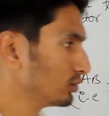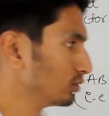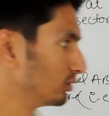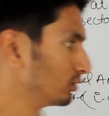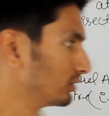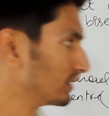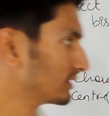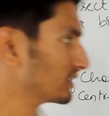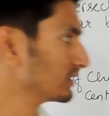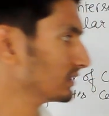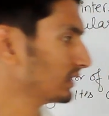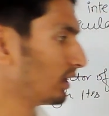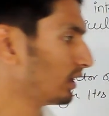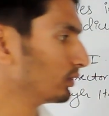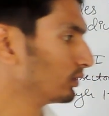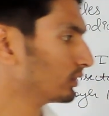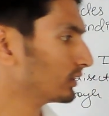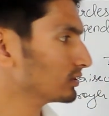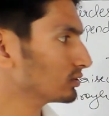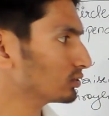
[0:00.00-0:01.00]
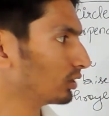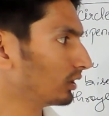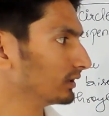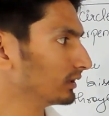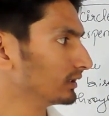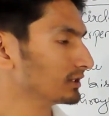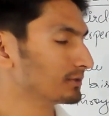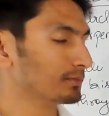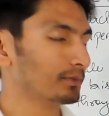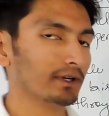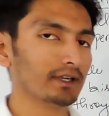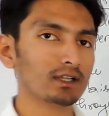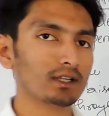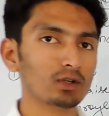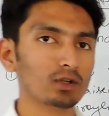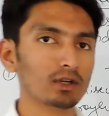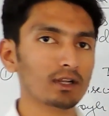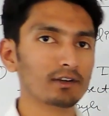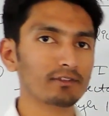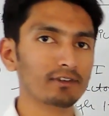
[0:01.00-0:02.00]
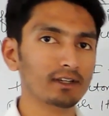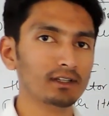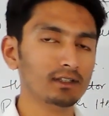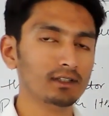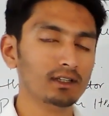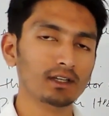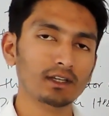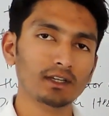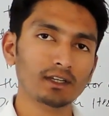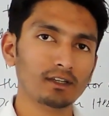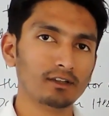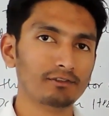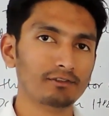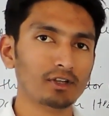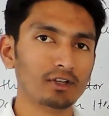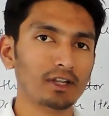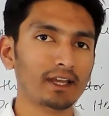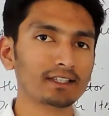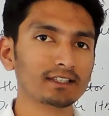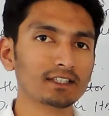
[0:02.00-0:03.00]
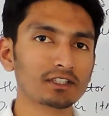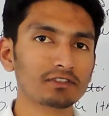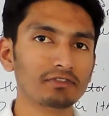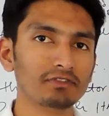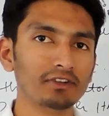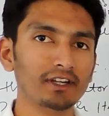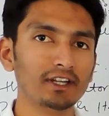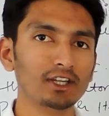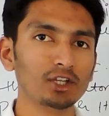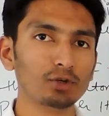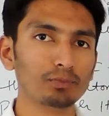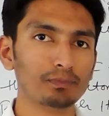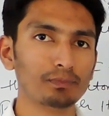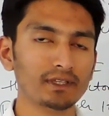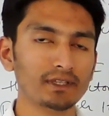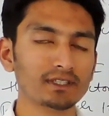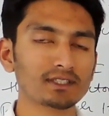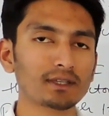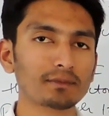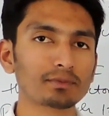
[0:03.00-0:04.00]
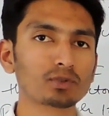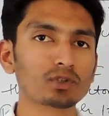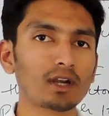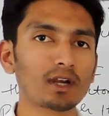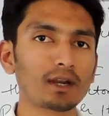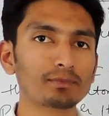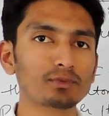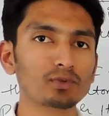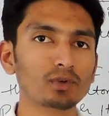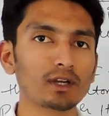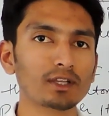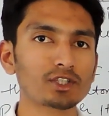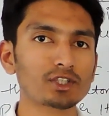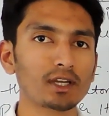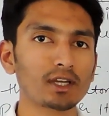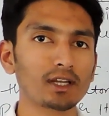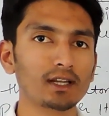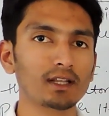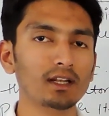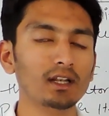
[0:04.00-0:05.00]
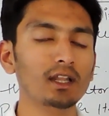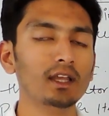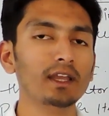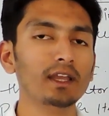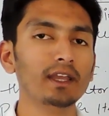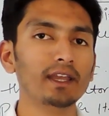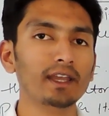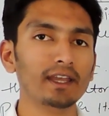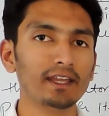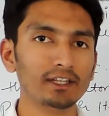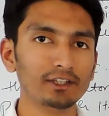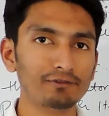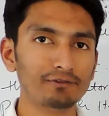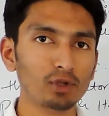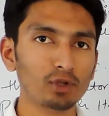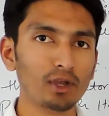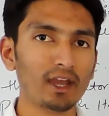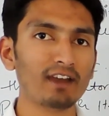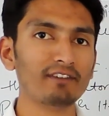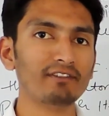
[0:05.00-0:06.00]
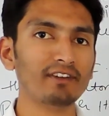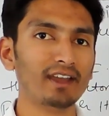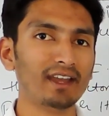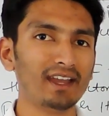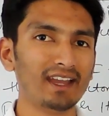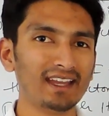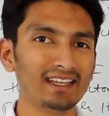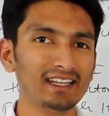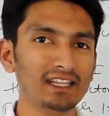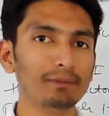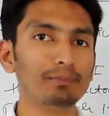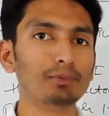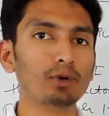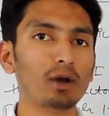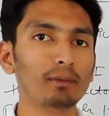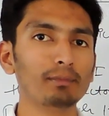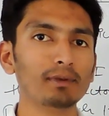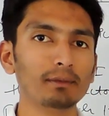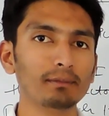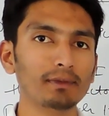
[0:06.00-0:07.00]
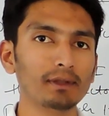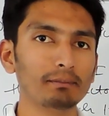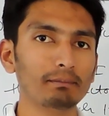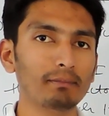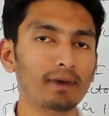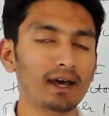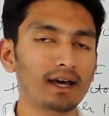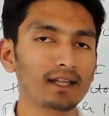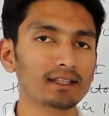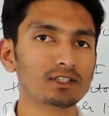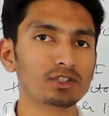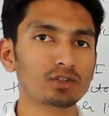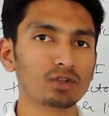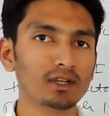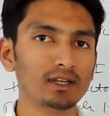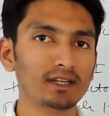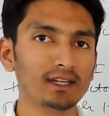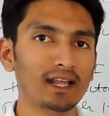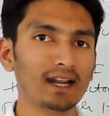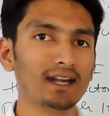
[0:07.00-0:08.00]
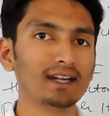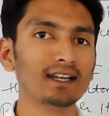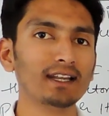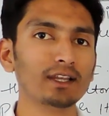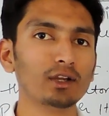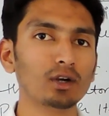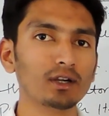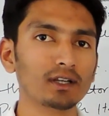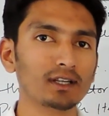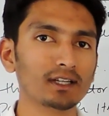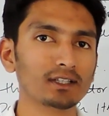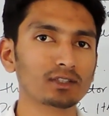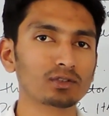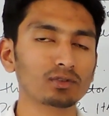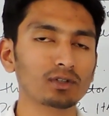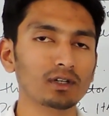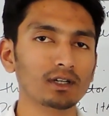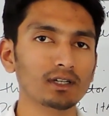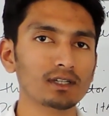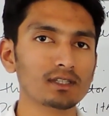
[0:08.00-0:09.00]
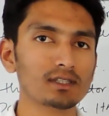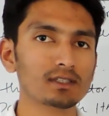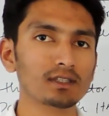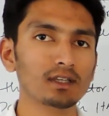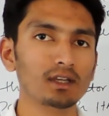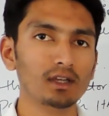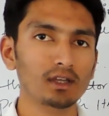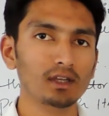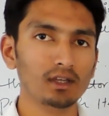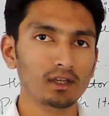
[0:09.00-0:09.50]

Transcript: So this is how we can solve this particular one. If you like this video, please subscribe to our channel. And if you have any problem in maths, you can directly contact to us.